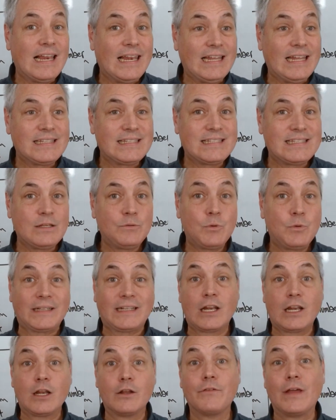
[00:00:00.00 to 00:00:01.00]
Let's see what
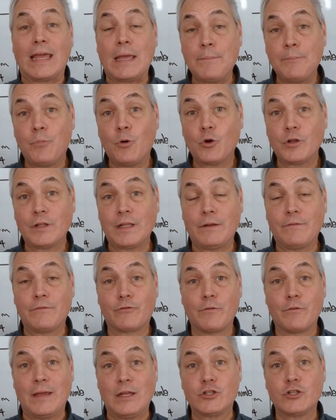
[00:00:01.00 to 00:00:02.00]
kind of important
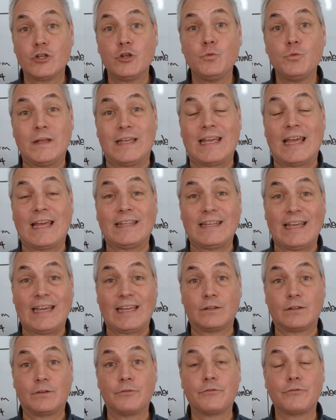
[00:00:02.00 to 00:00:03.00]
information we can
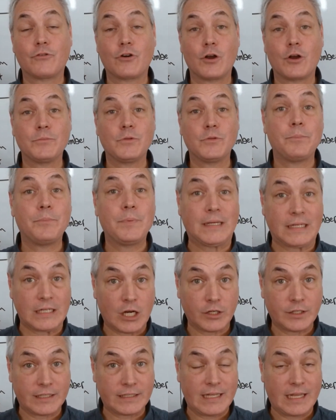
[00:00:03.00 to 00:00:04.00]
get from the
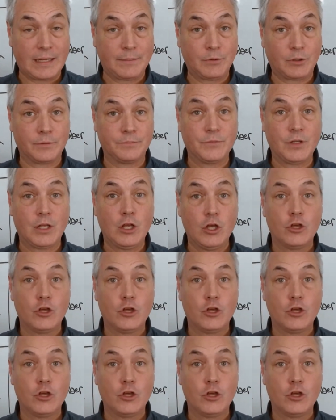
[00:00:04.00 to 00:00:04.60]
periodic table.